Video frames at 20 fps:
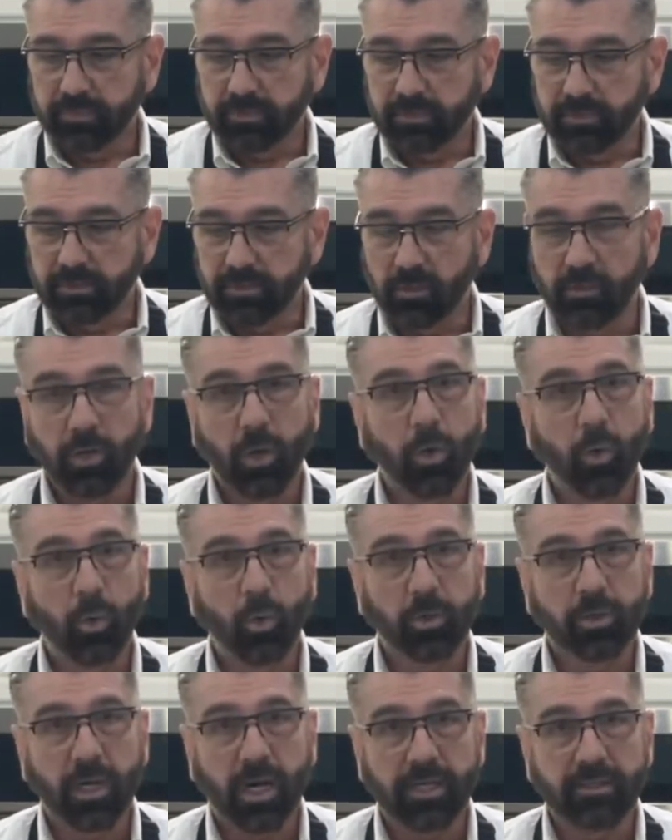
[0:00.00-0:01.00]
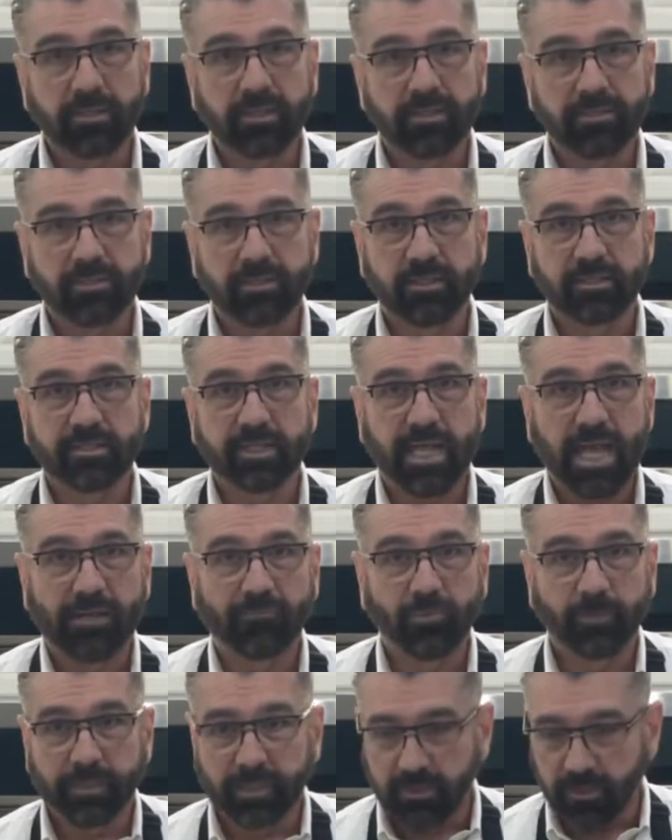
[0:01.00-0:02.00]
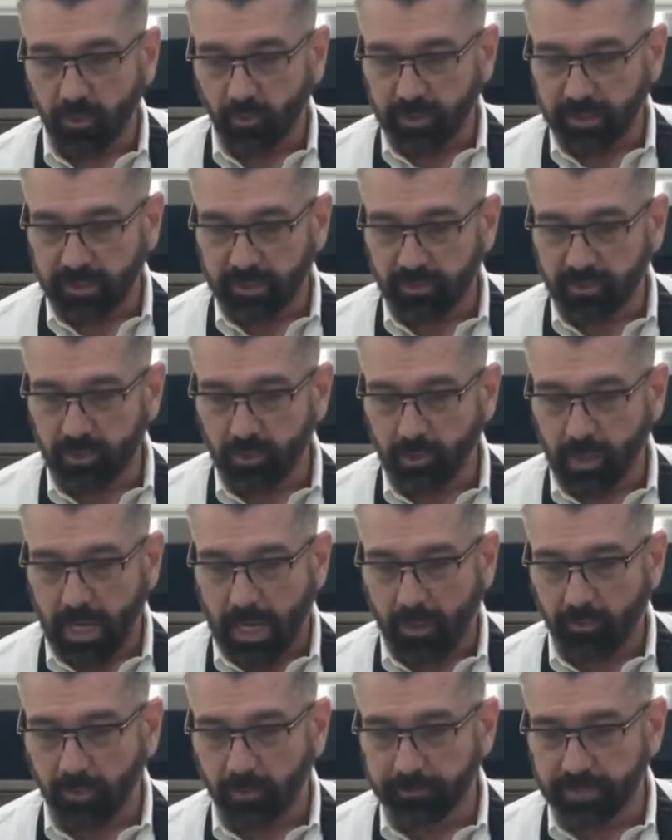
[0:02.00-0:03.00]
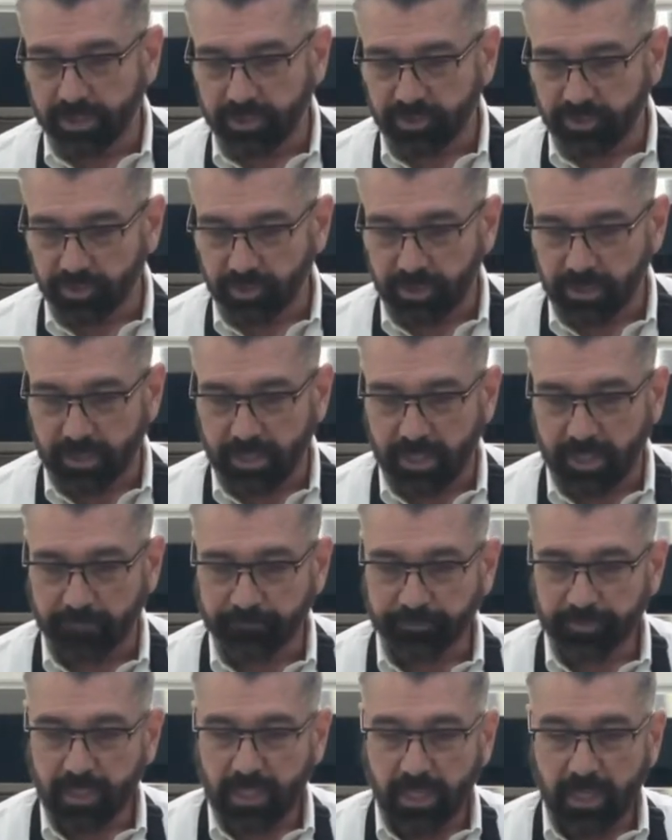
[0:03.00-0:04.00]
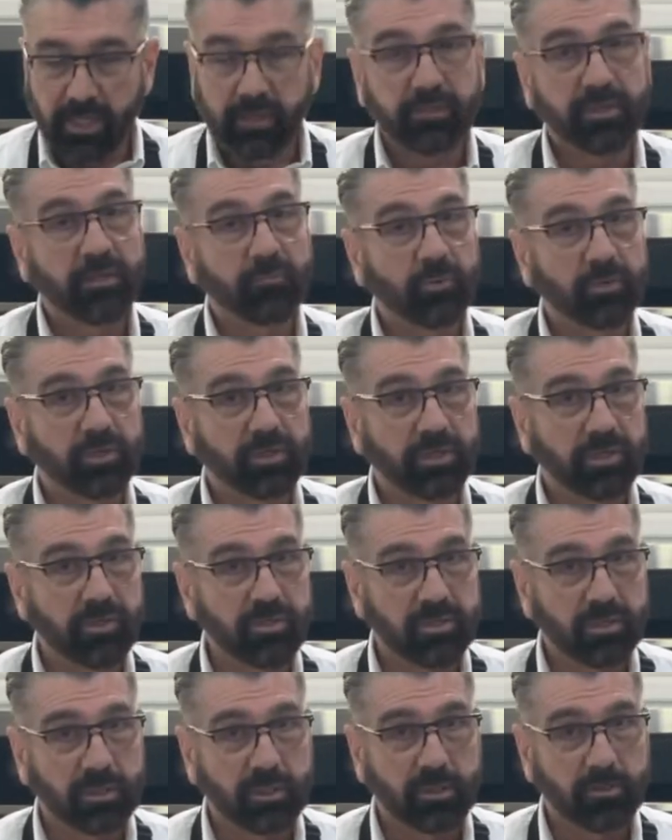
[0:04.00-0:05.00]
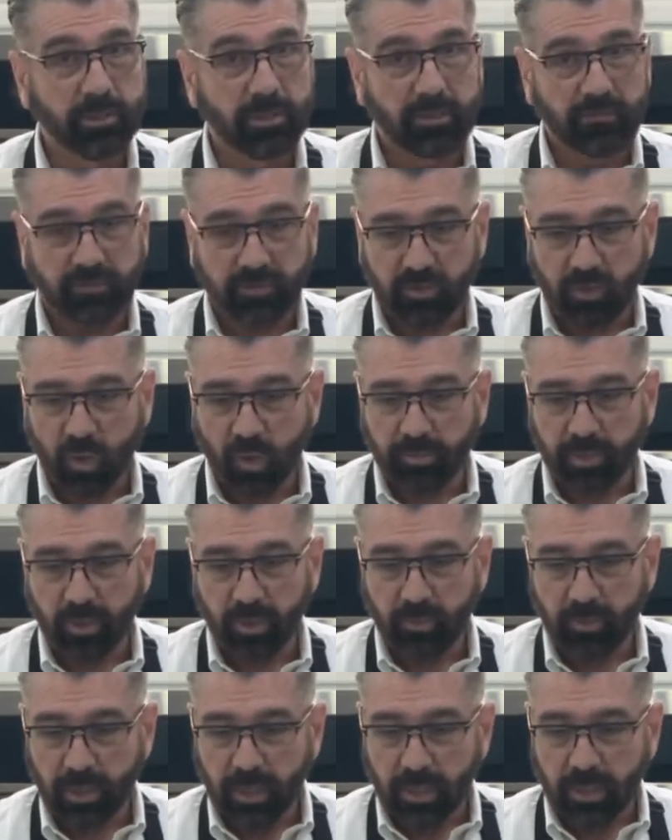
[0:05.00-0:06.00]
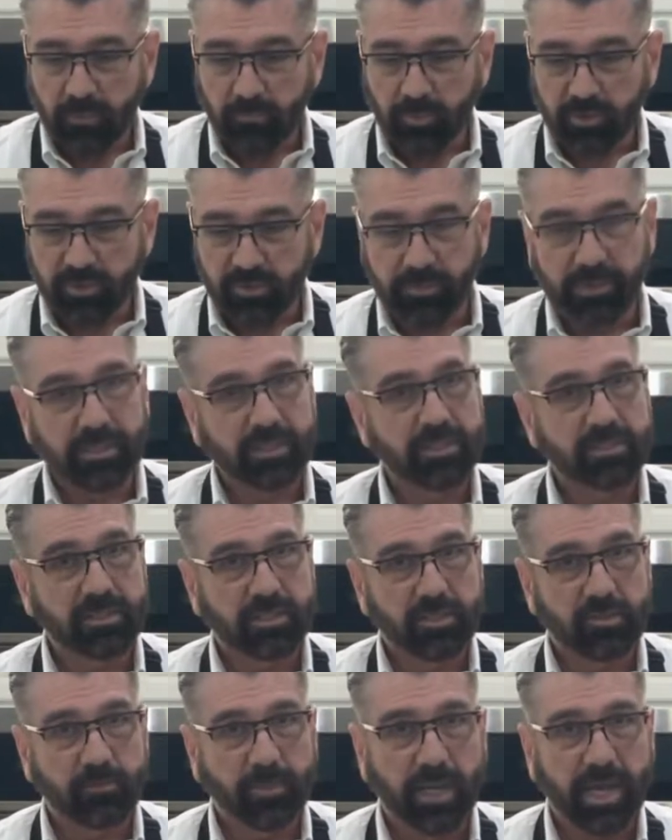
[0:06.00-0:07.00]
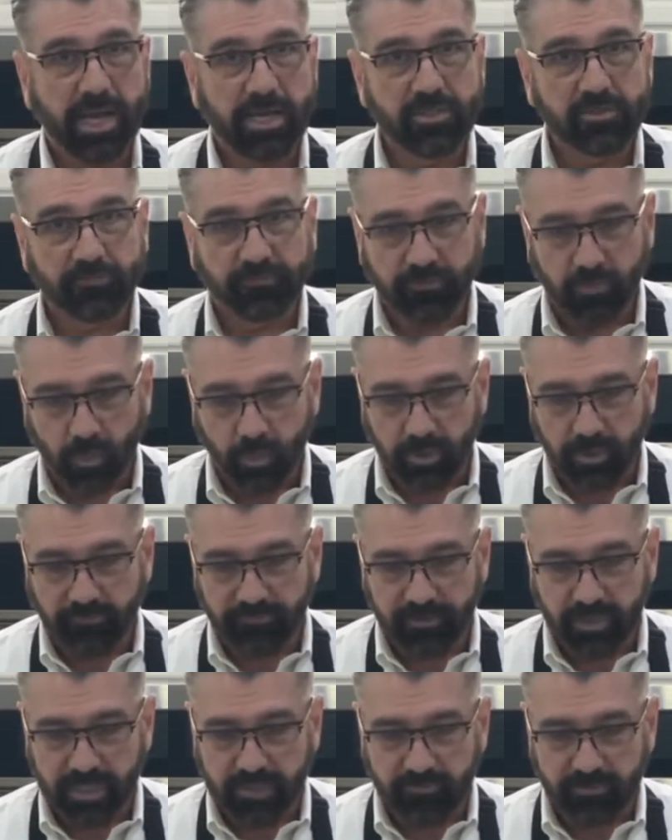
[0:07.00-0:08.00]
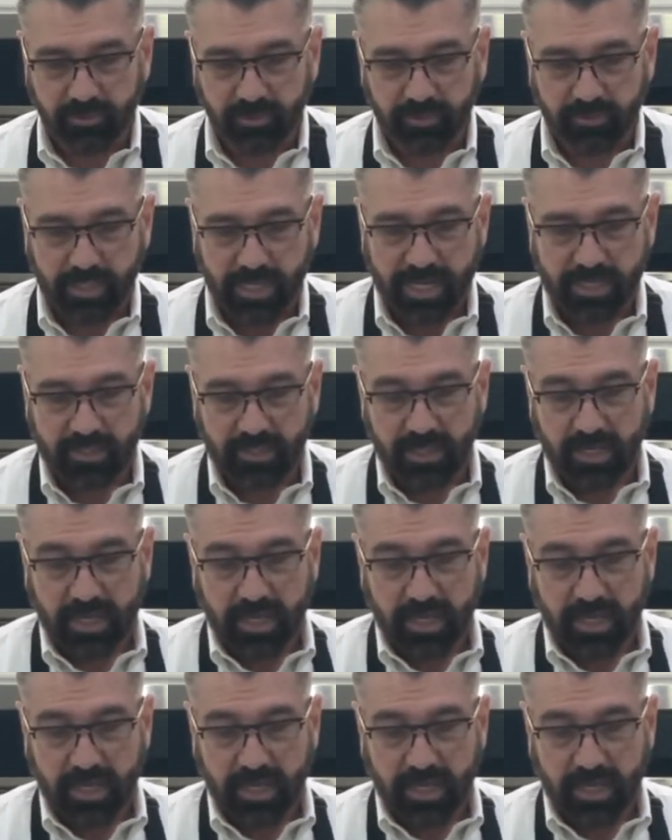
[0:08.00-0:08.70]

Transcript: So the whole contents of this can will be going into our mixture today. Then we're going to use a little bit of adobo, which will be just a splash for a flavor on that.